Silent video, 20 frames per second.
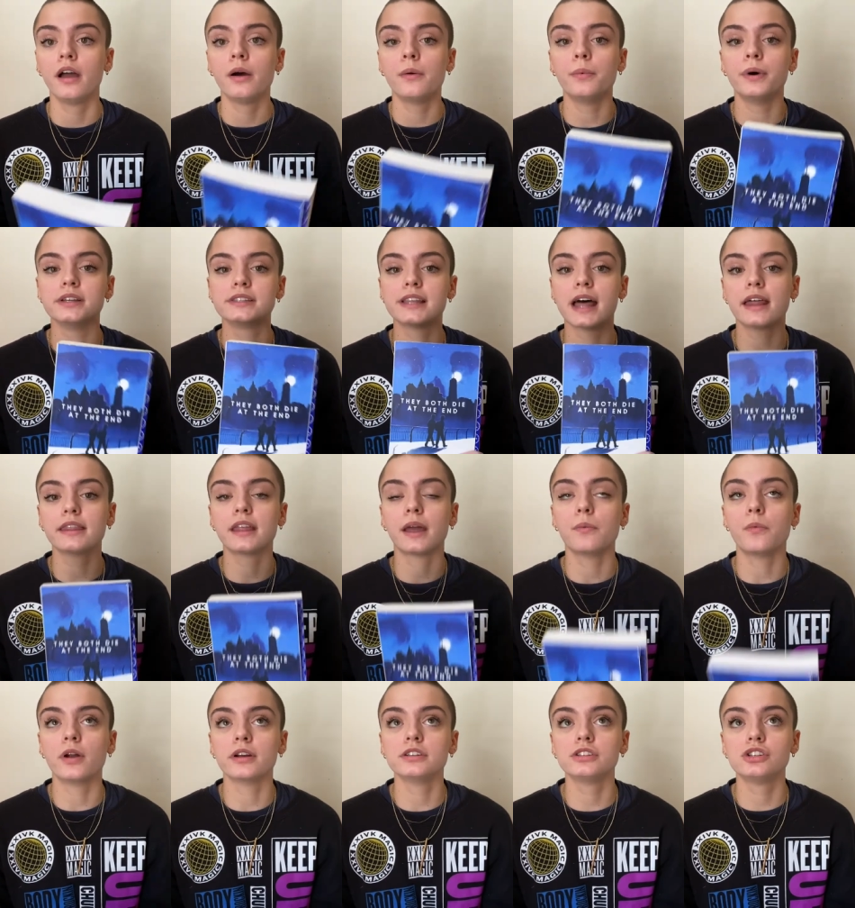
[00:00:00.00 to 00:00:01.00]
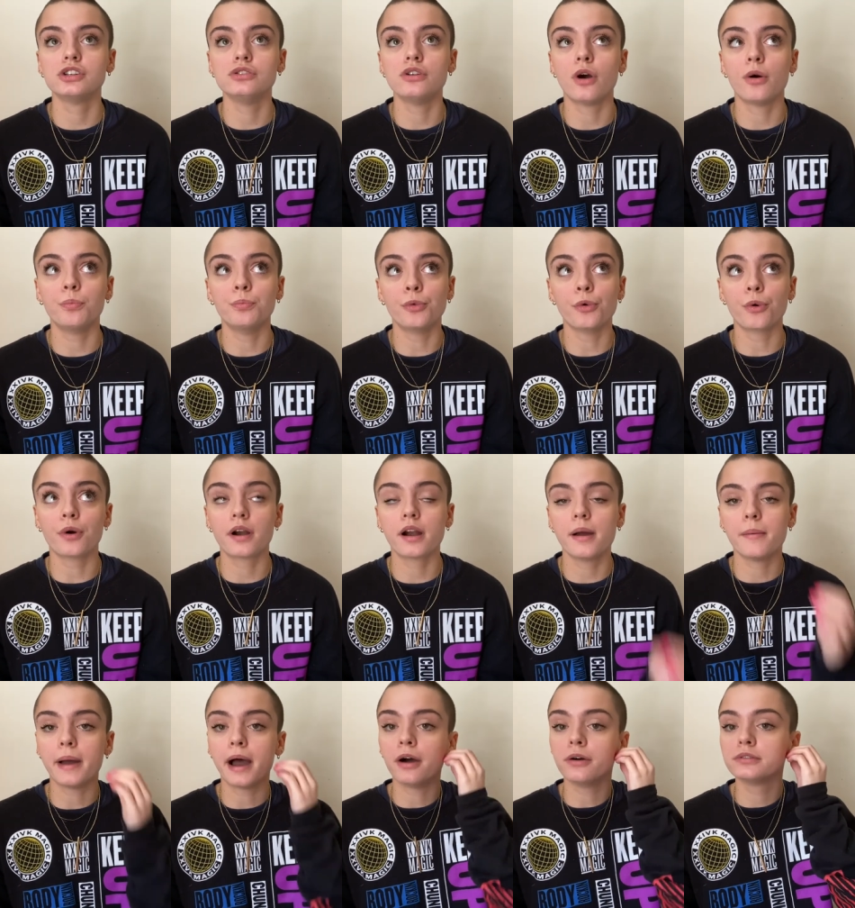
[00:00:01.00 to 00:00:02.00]
was that they wanted to know more
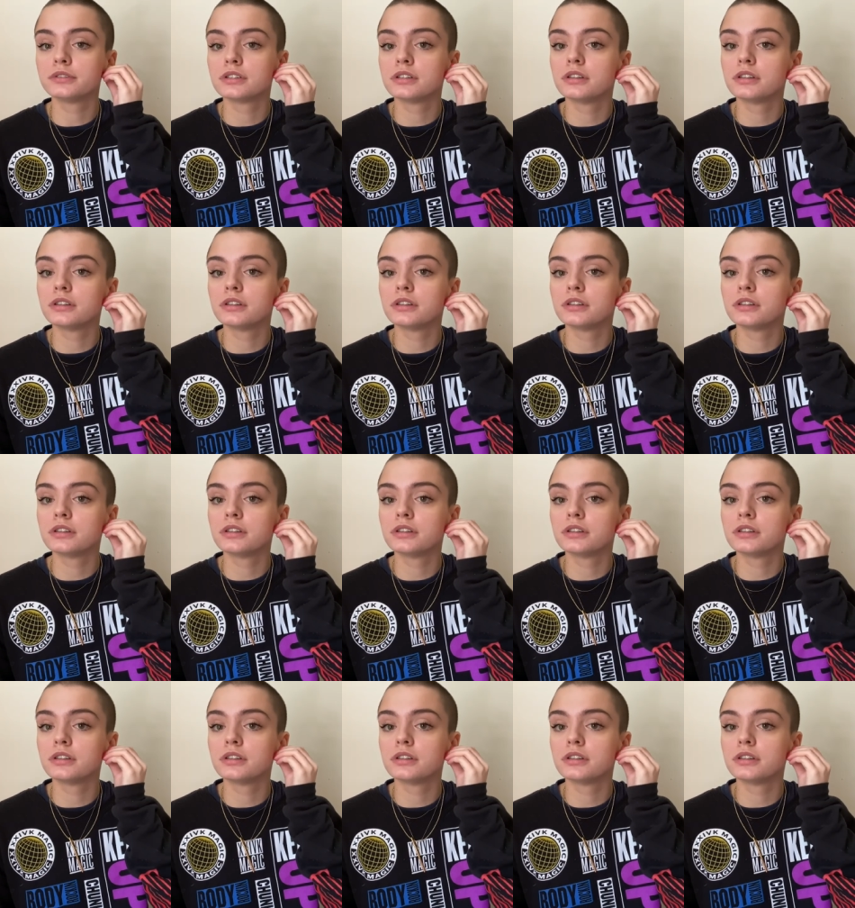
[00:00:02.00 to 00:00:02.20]
about